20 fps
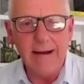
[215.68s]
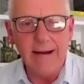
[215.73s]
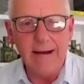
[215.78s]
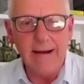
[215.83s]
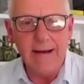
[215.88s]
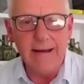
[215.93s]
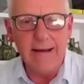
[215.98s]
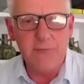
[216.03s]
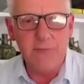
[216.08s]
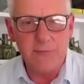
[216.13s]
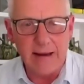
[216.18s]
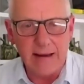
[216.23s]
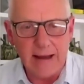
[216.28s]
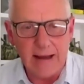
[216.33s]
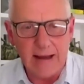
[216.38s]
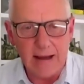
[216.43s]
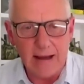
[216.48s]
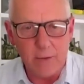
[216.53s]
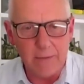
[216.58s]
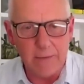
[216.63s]
He fell
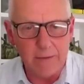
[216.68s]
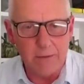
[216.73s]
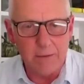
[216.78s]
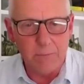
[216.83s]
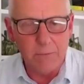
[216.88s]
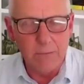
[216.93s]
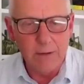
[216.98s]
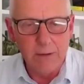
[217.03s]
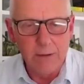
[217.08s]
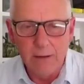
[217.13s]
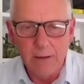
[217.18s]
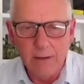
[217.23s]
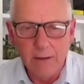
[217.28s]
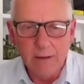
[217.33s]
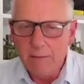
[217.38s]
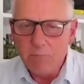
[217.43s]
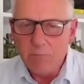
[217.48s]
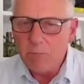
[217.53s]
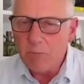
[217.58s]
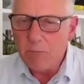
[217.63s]
out with them.
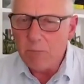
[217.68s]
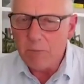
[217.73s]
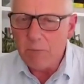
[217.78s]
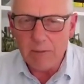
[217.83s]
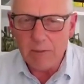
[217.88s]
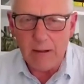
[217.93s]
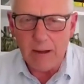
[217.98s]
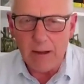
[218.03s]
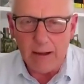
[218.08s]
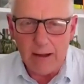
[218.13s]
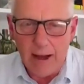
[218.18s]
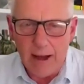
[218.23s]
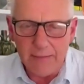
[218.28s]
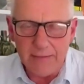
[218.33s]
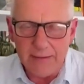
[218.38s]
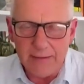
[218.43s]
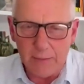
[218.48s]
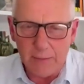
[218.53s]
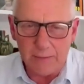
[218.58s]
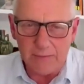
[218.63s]
I
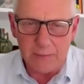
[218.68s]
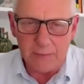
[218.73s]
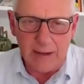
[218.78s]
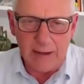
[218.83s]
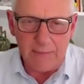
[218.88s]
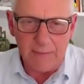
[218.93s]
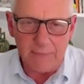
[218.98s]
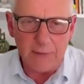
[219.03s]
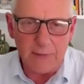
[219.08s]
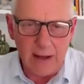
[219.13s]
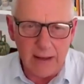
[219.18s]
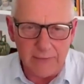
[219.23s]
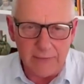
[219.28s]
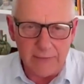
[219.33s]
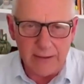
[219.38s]
think it was about 5